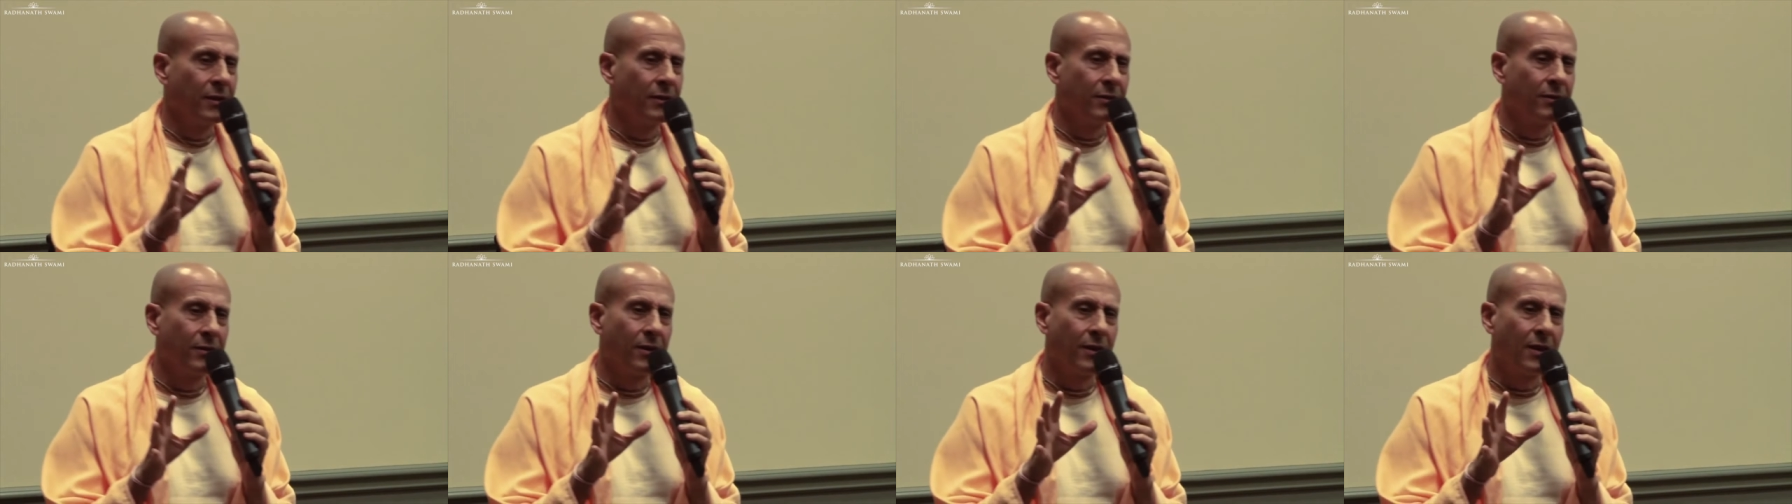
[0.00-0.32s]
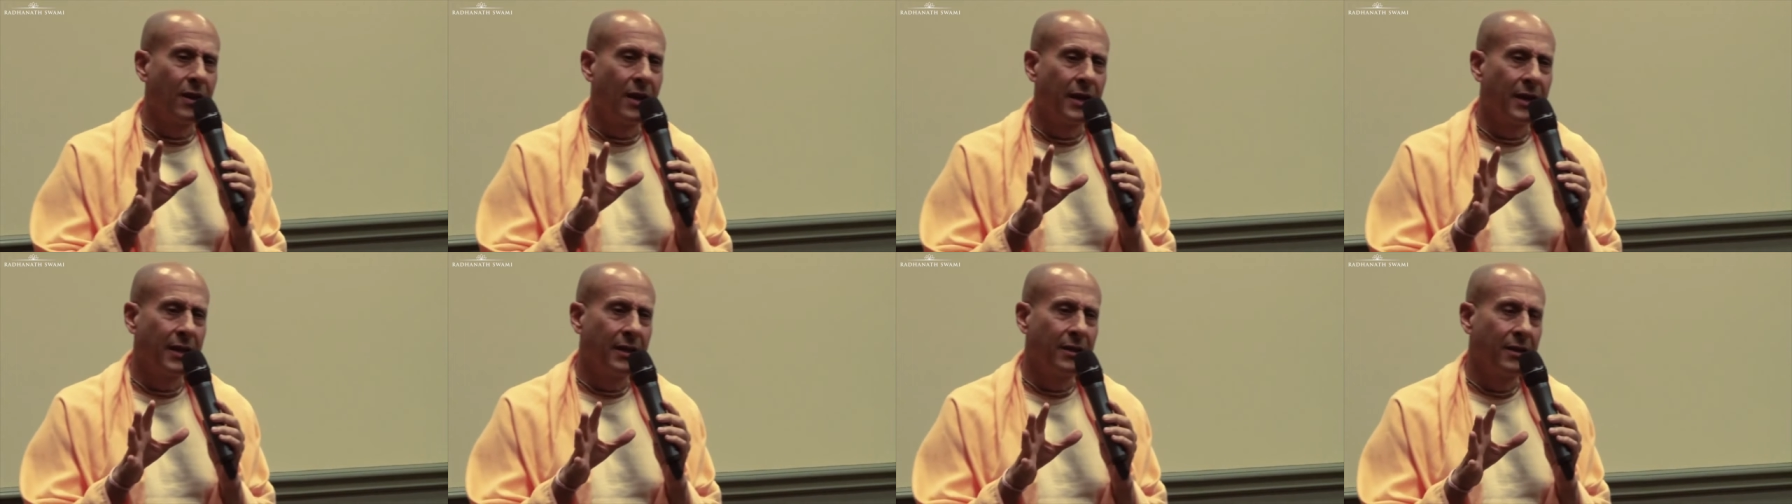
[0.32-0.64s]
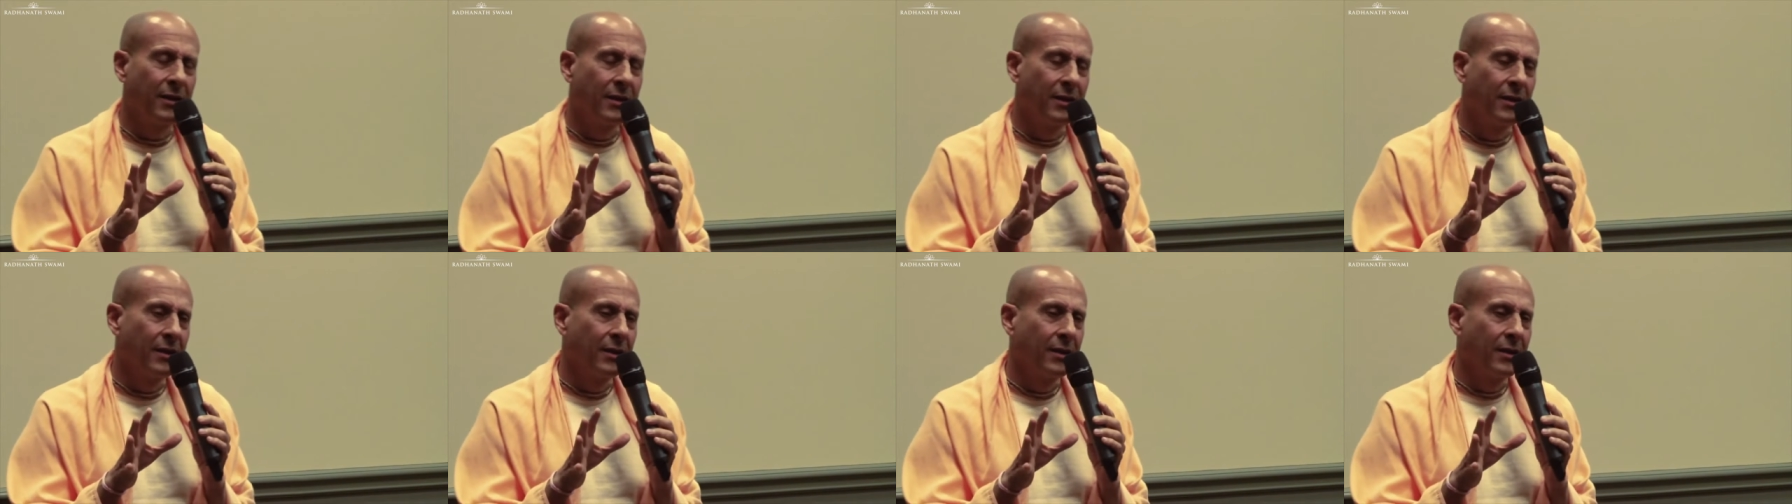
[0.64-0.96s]
that I
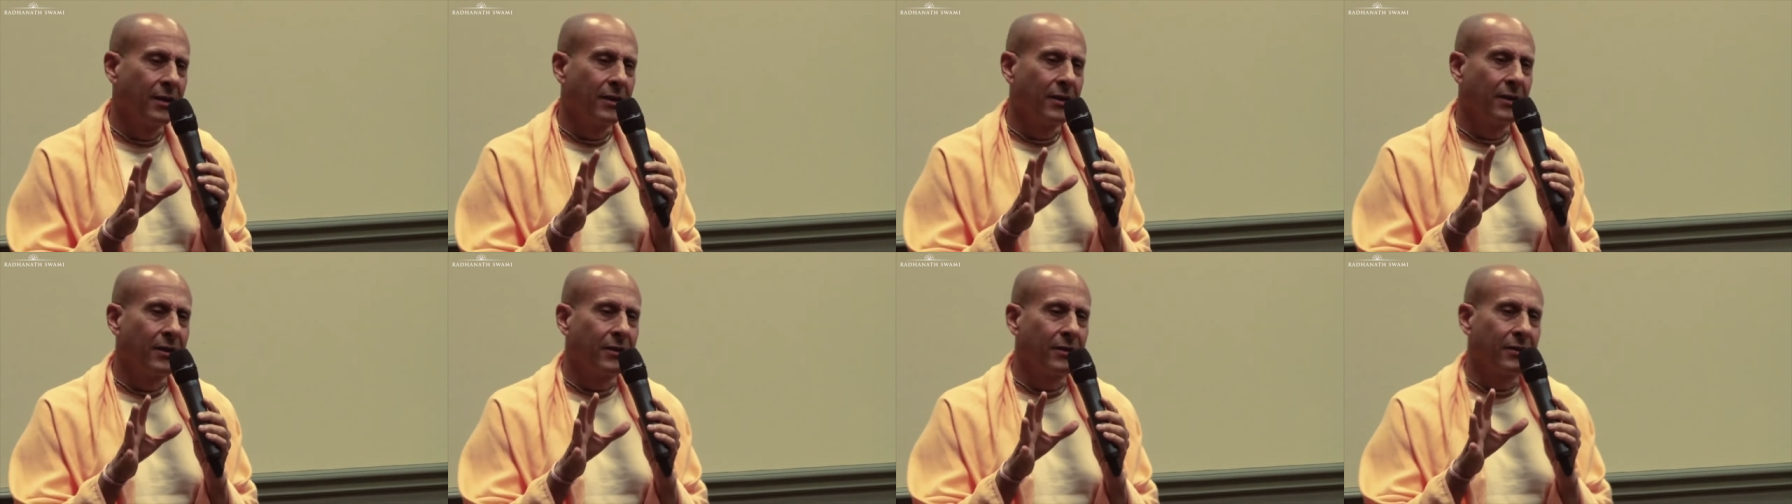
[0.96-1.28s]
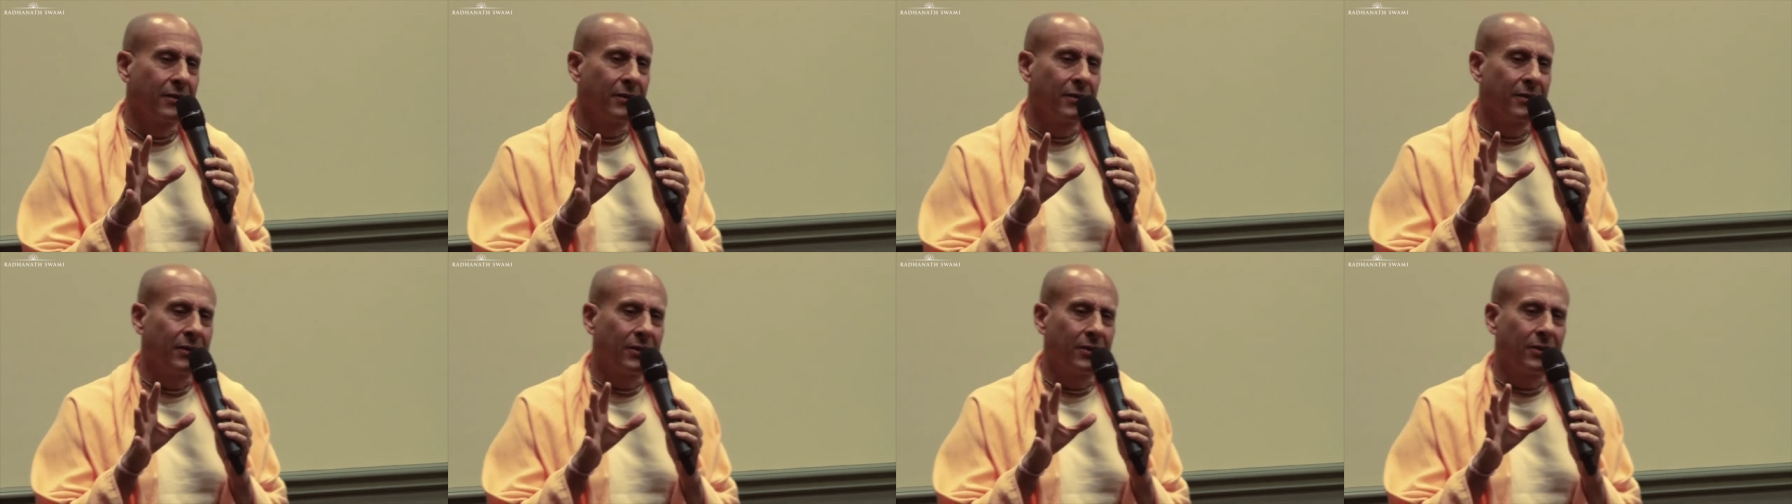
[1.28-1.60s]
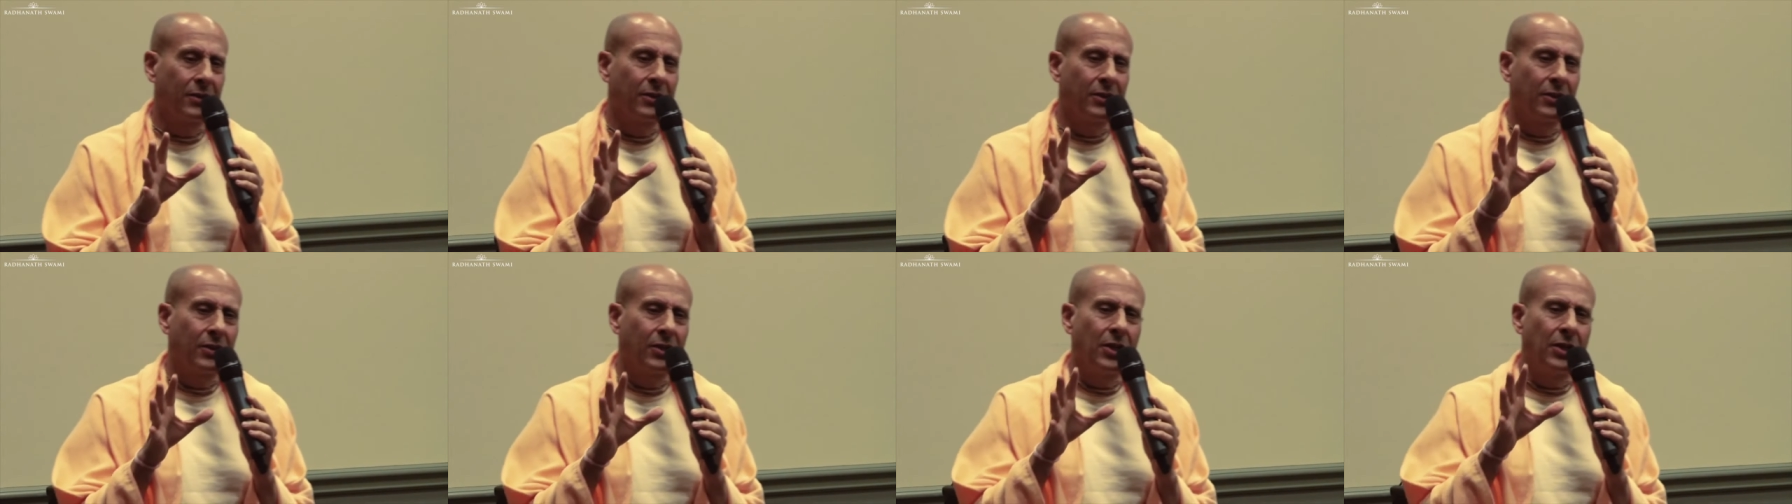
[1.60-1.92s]

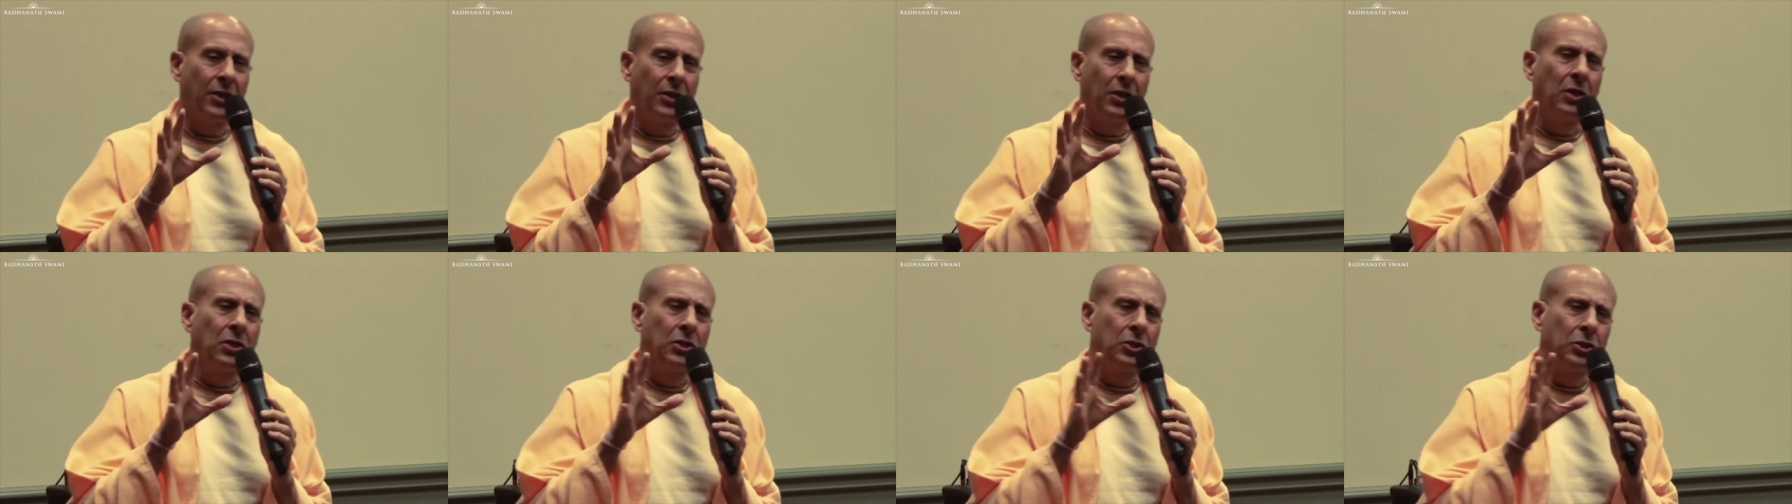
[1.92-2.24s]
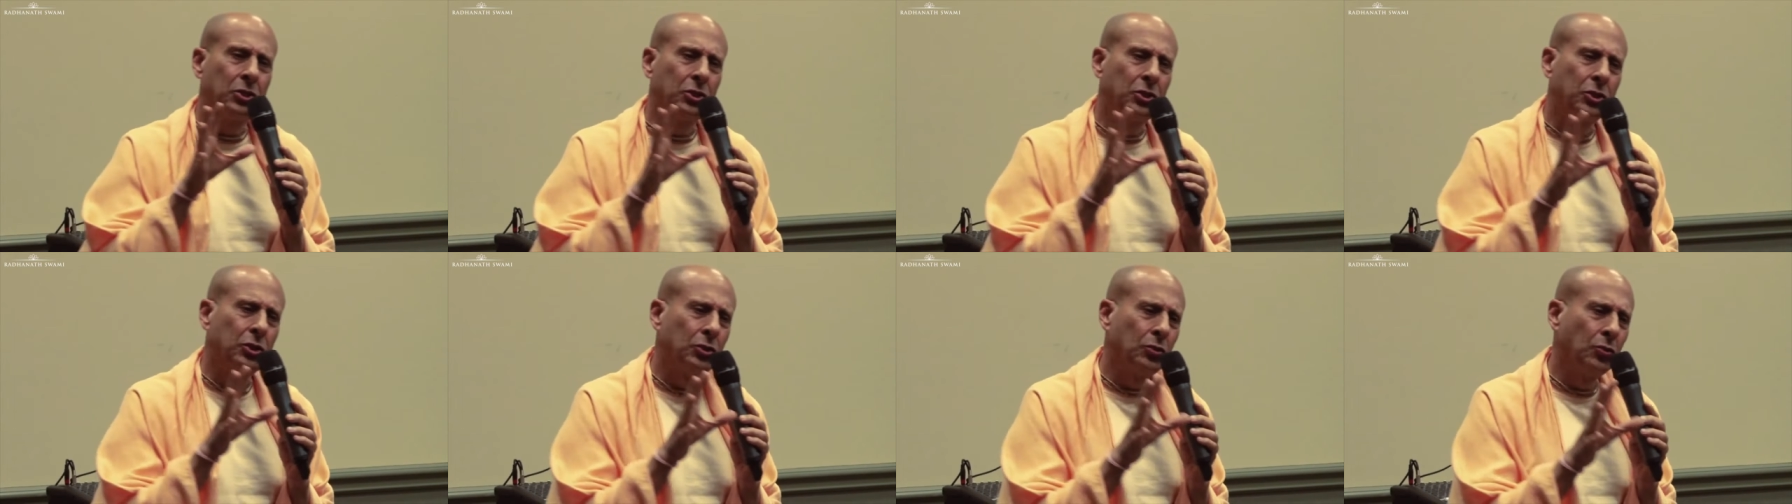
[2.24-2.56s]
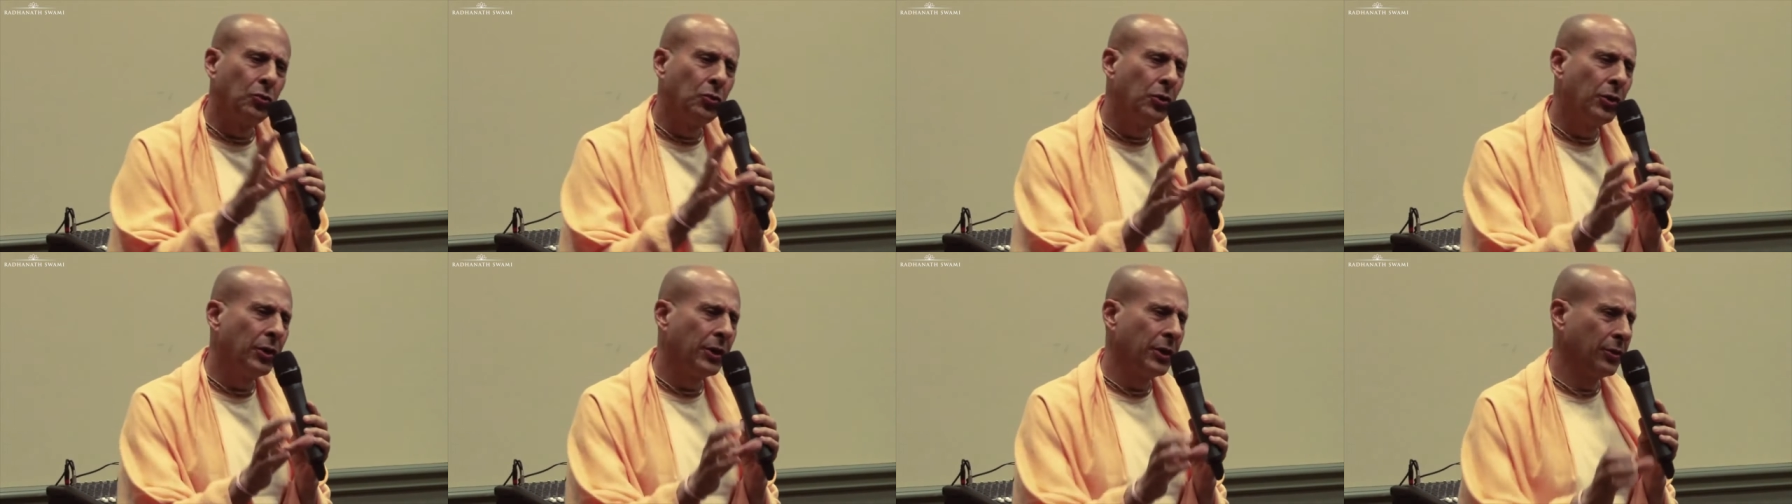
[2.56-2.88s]
can
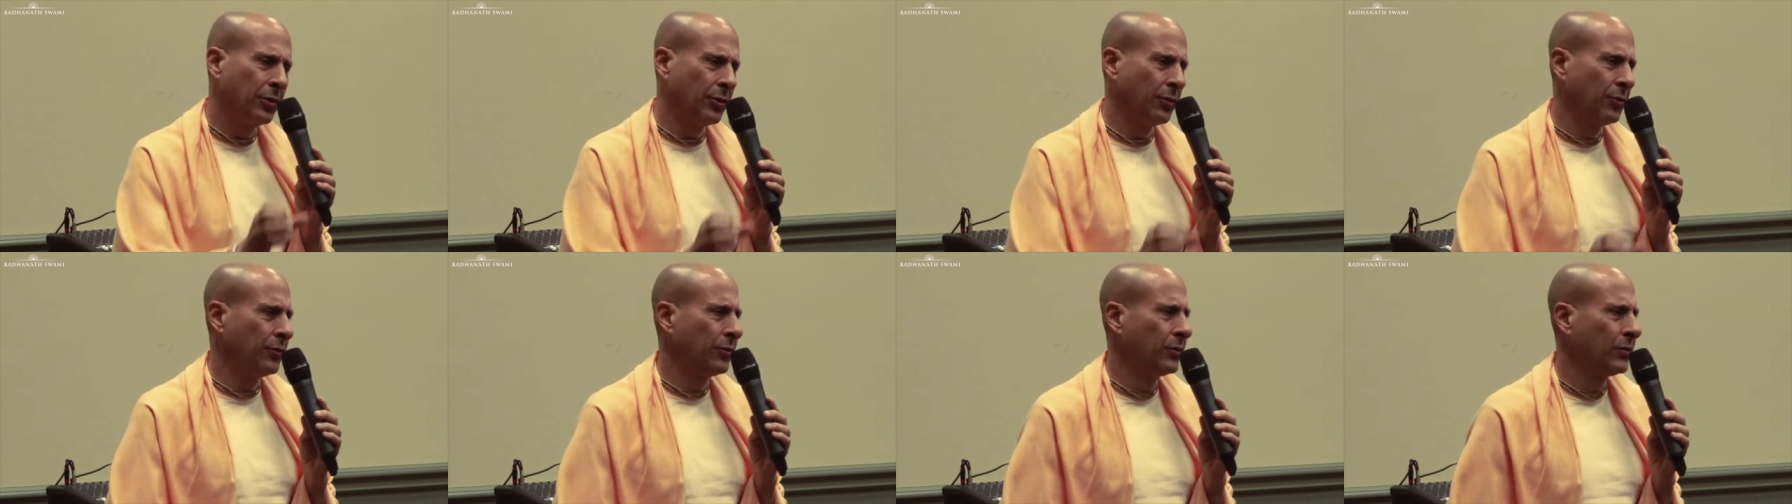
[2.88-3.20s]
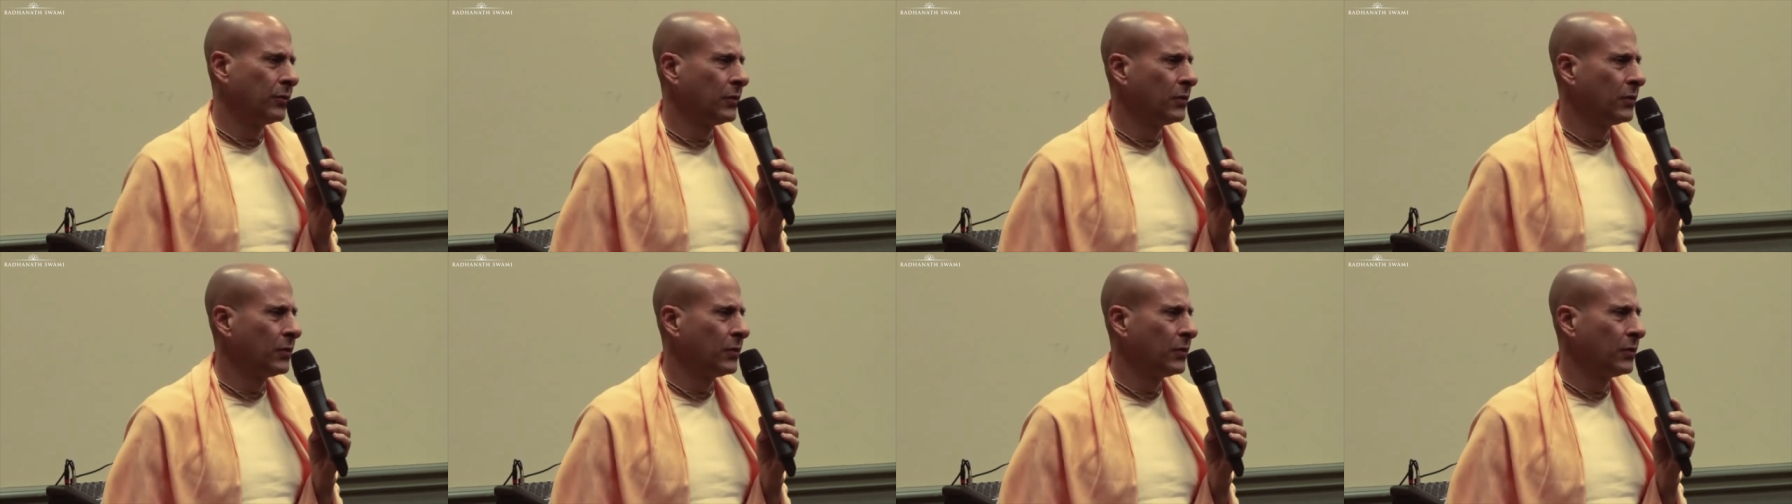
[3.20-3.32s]
assure you